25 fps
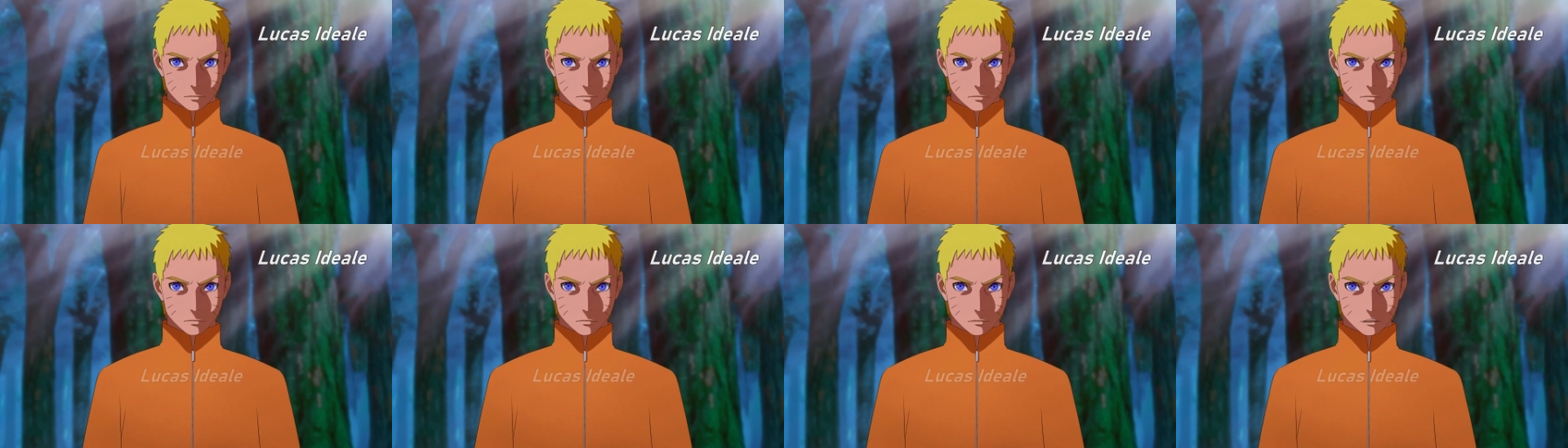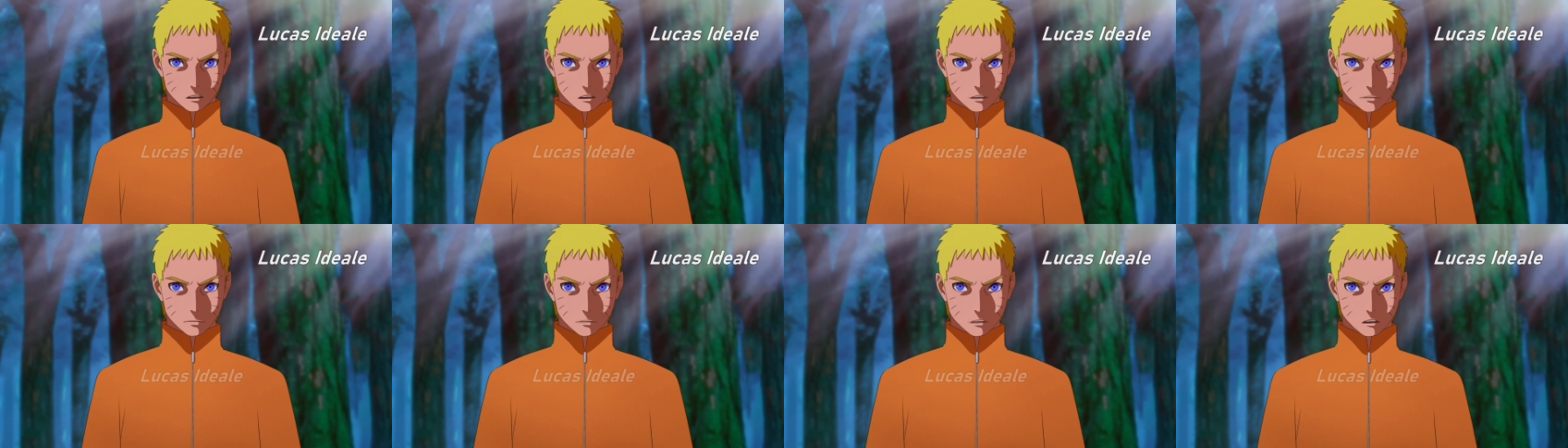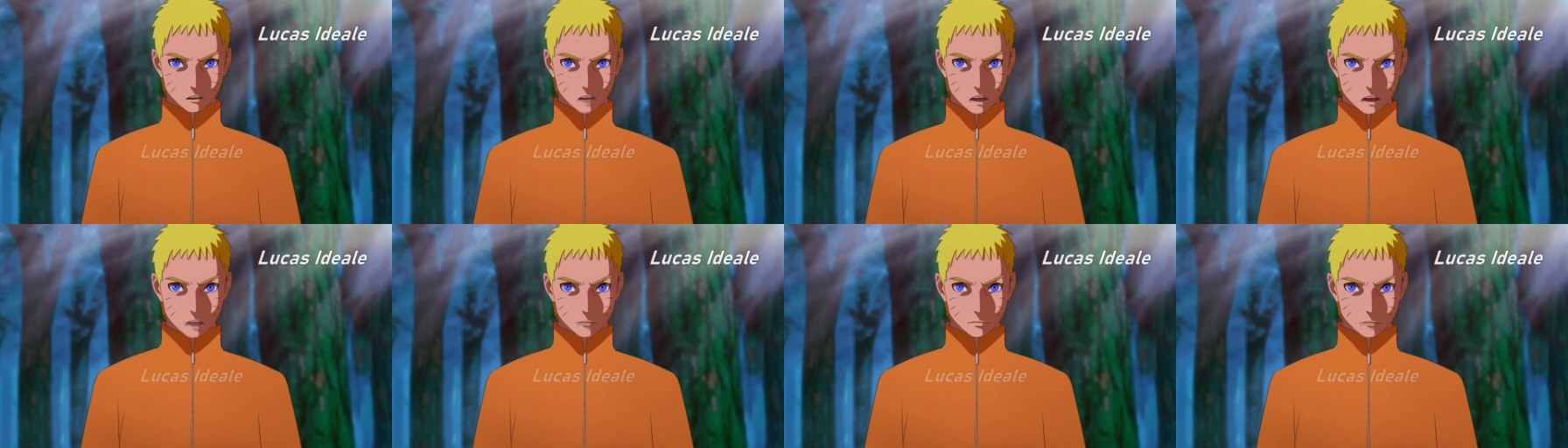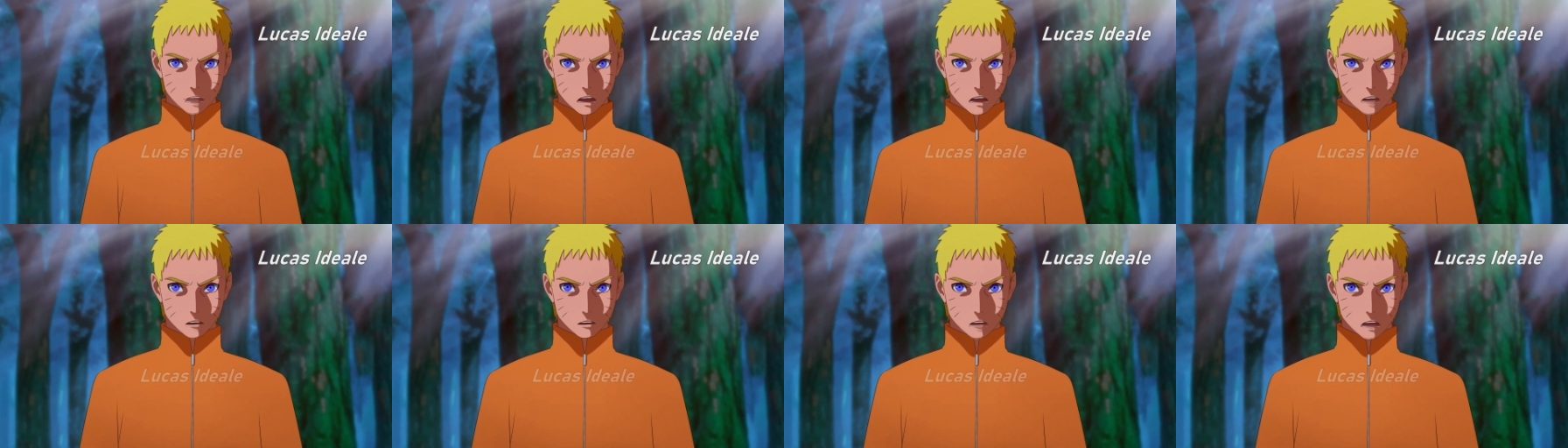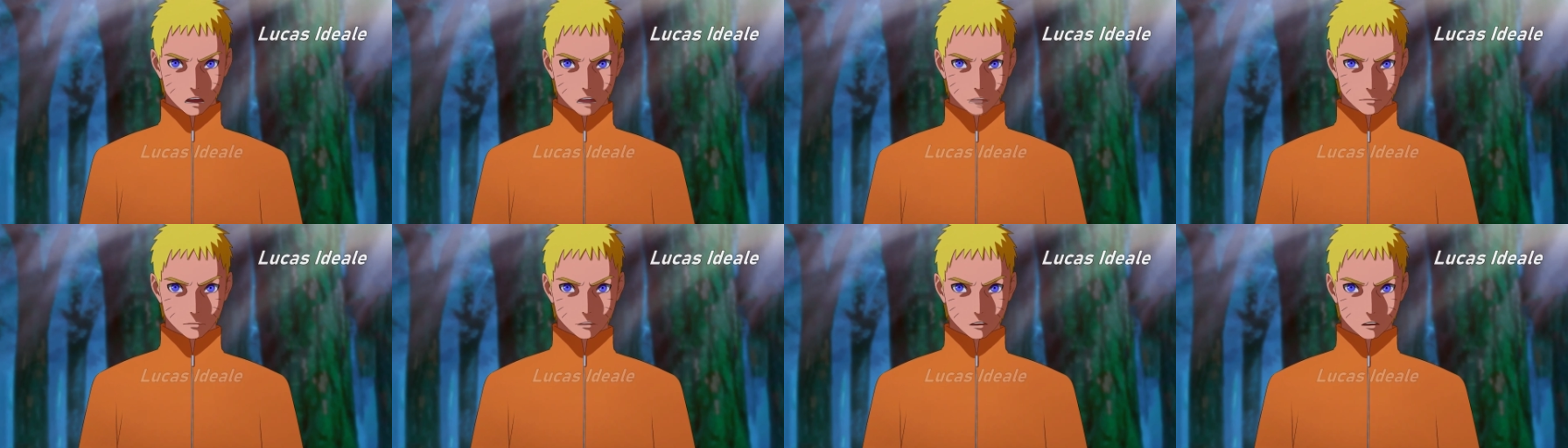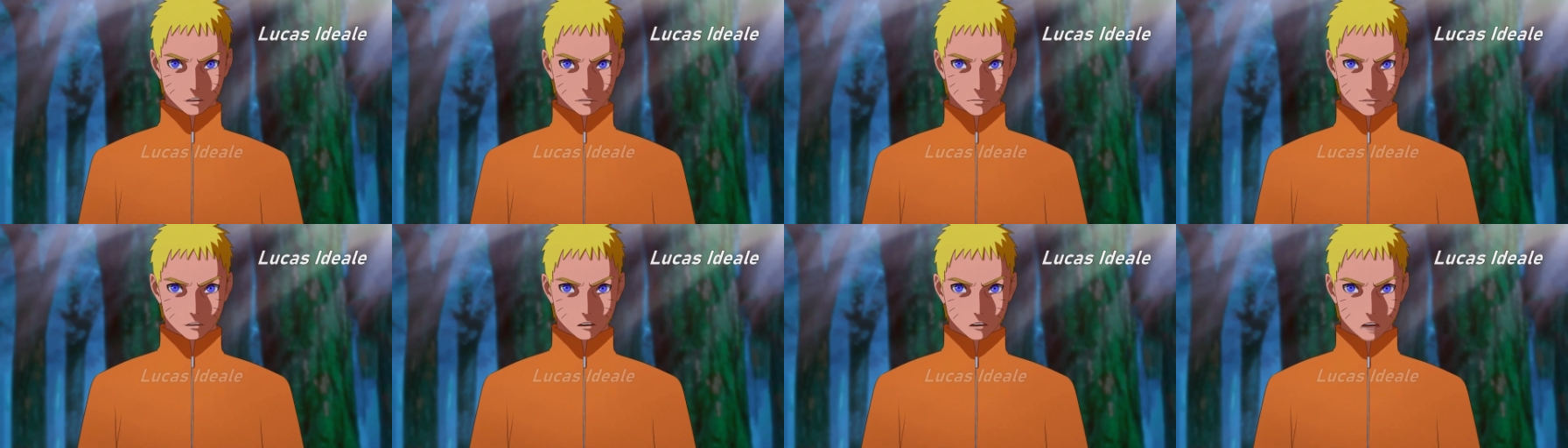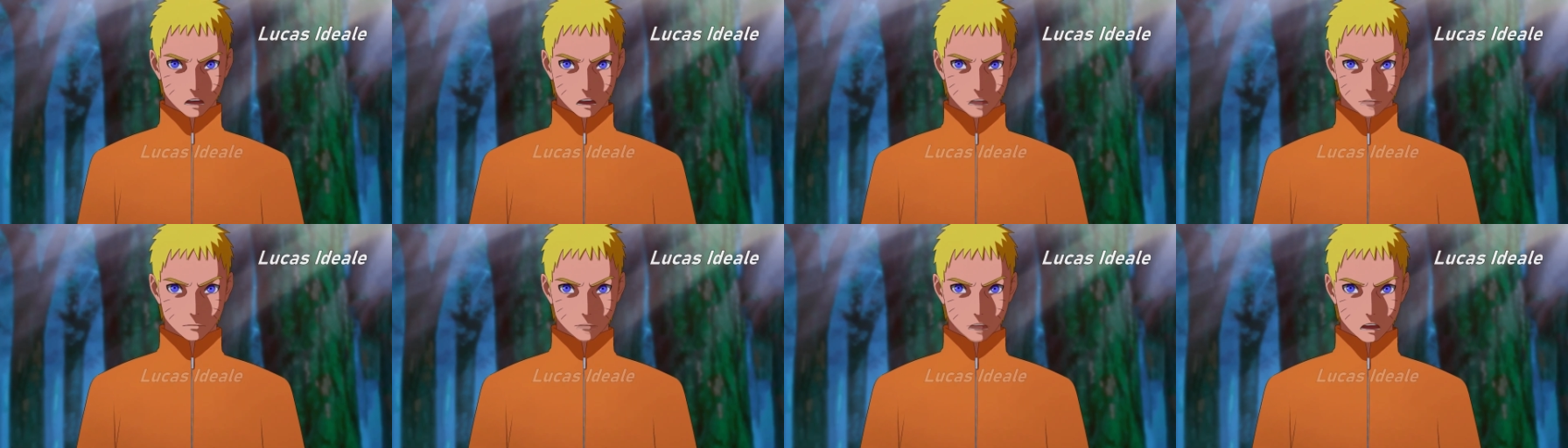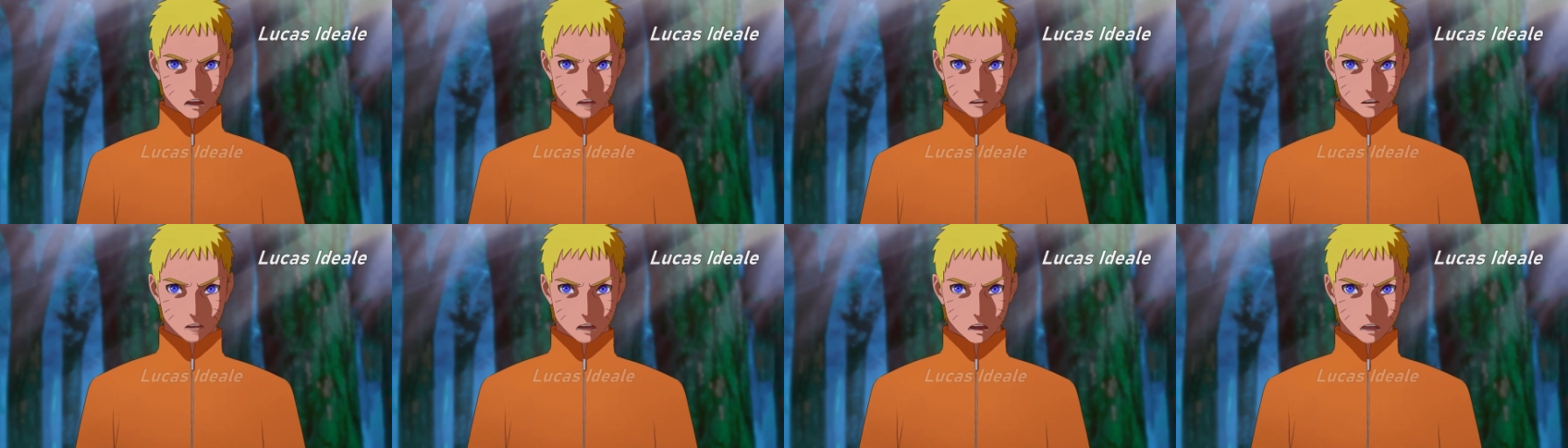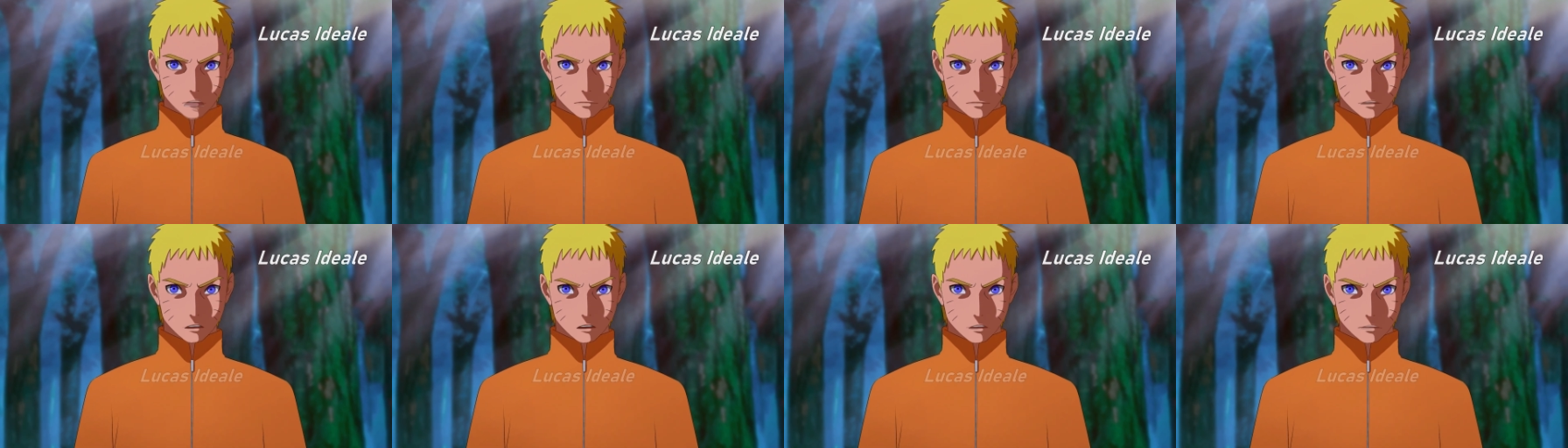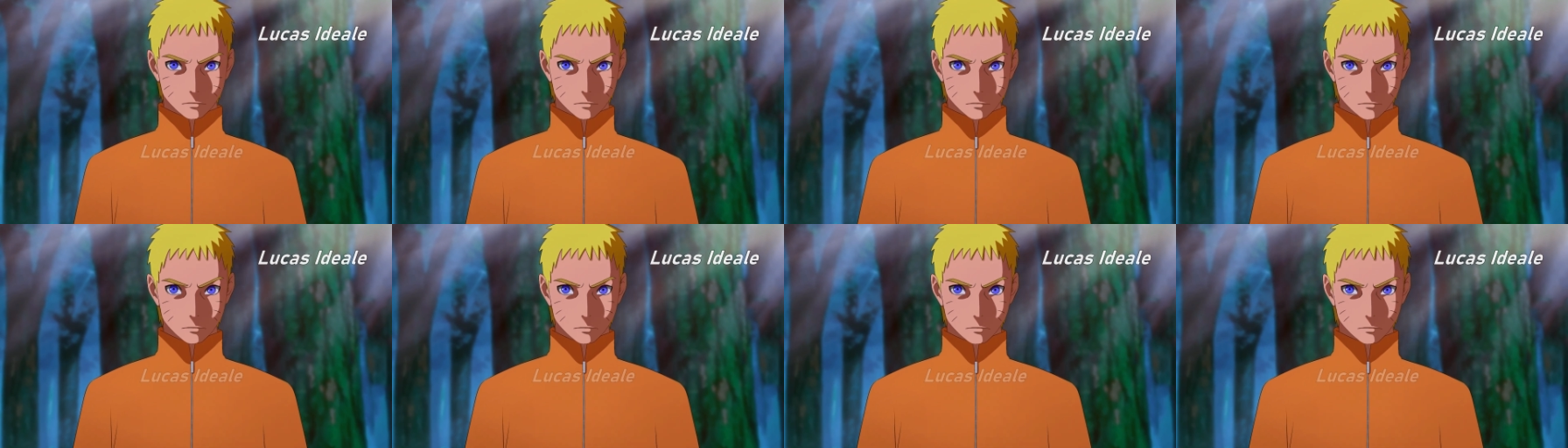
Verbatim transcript: So, who's going to be the next in our list, Orochimaru?